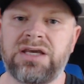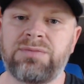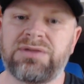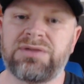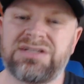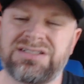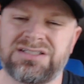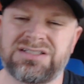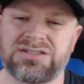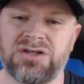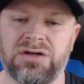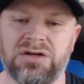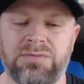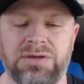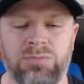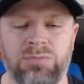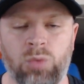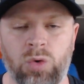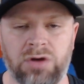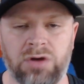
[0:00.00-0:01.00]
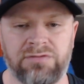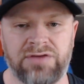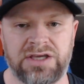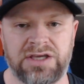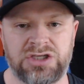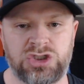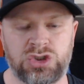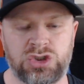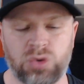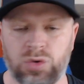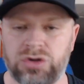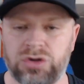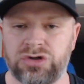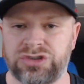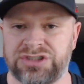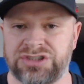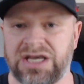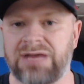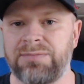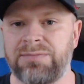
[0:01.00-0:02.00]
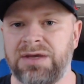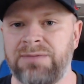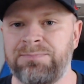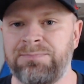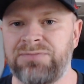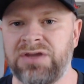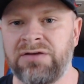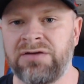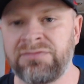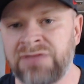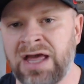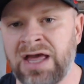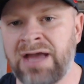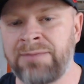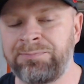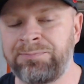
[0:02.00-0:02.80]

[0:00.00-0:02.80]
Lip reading: But this is going to be more of a shorter segment of that.